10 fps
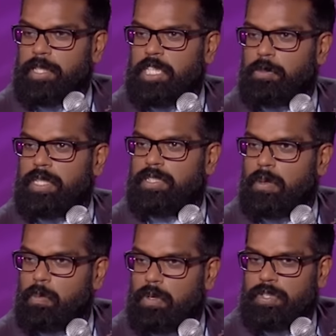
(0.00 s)
because we
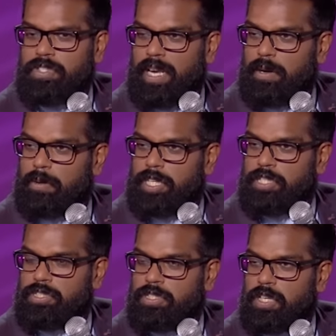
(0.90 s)
don't want the
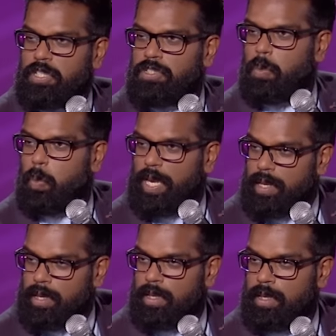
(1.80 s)
terrorists to win.
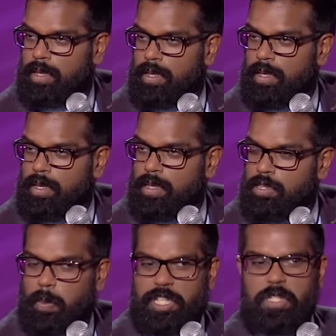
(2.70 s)

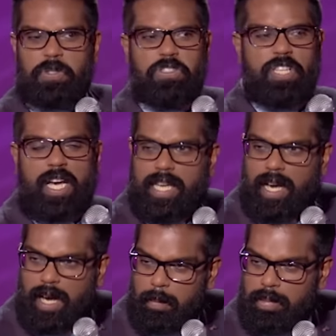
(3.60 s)
So why don't you suck it
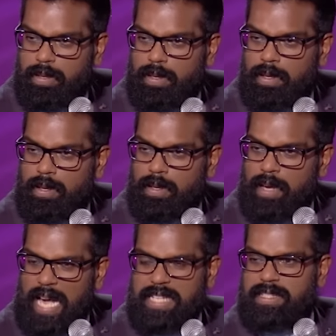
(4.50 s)
up
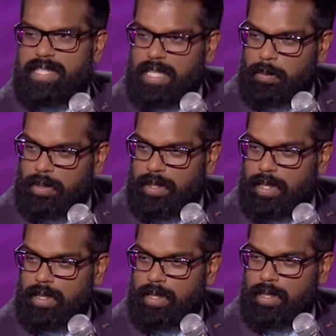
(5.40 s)
and deal with
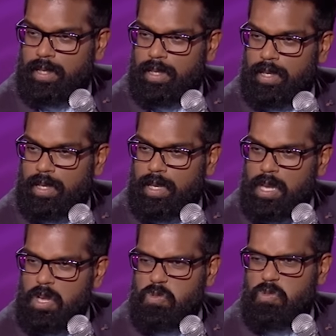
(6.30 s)
it?
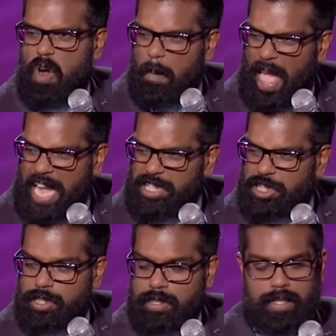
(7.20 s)

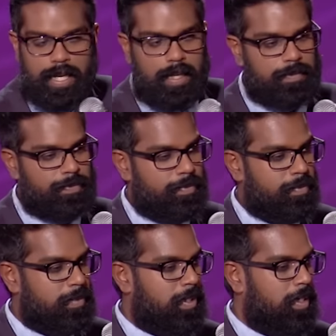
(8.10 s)
Romesh. Now,
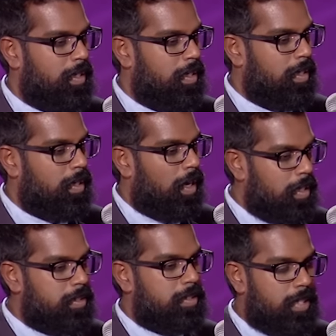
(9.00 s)
I
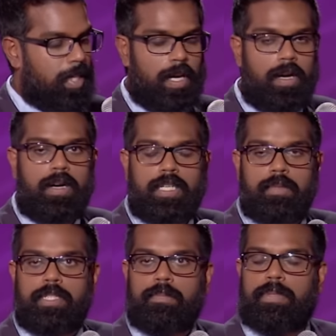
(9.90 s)
understand the
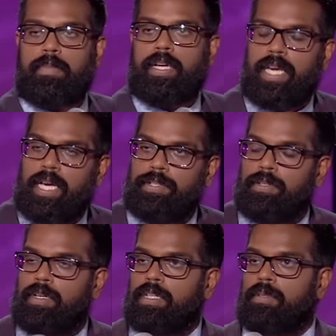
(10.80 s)
argument, but my
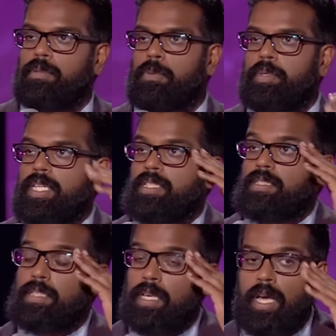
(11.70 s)
counter-argument would be
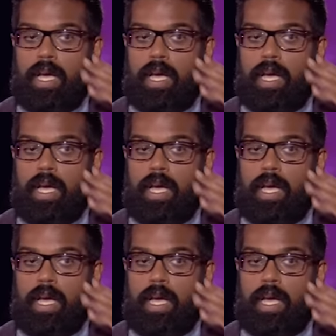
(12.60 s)
this.